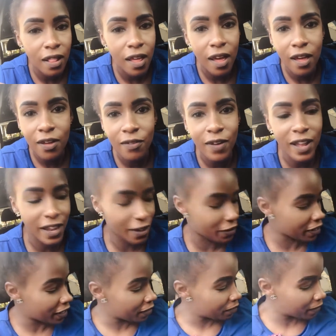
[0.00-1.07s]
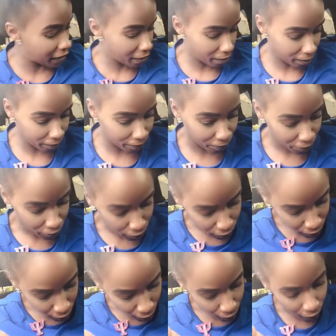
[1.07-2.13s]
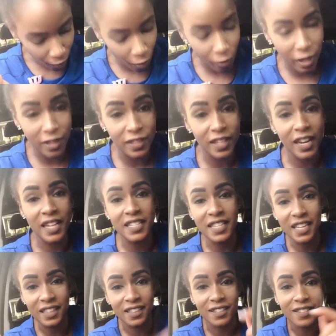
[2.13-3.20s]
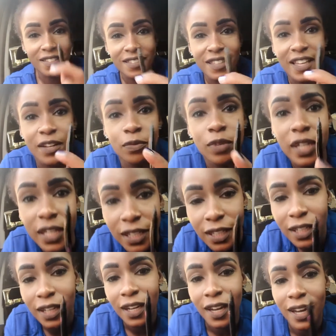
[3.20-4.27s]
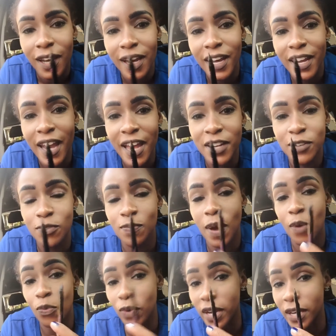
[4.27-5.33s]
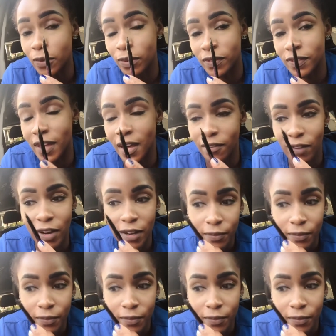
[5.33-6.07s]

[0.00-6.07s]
voila. Okay, bam. Okay, then I take this thin one and I do my wing with that, right?